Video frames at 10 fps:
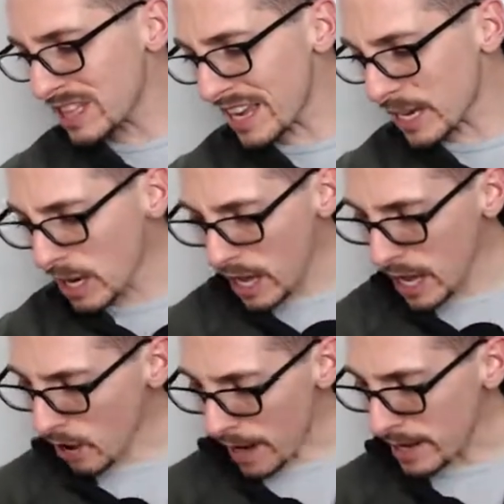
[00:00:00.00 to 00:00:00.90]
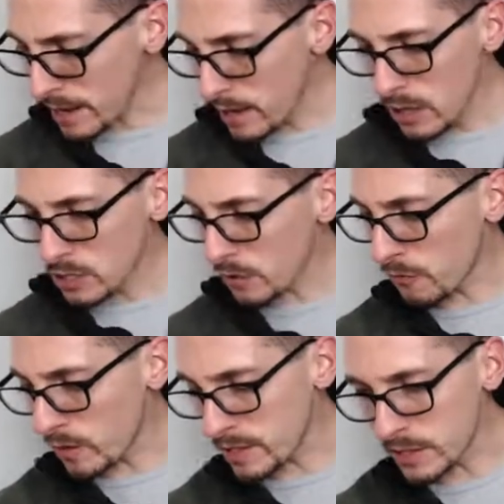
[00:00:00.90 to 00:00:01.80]
Like, all right, so
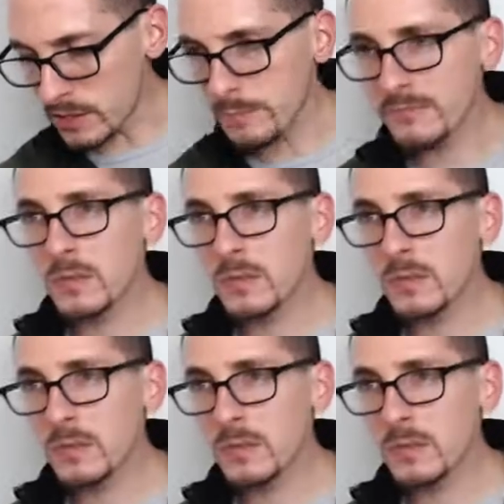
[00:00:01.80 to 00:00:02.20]
for instance,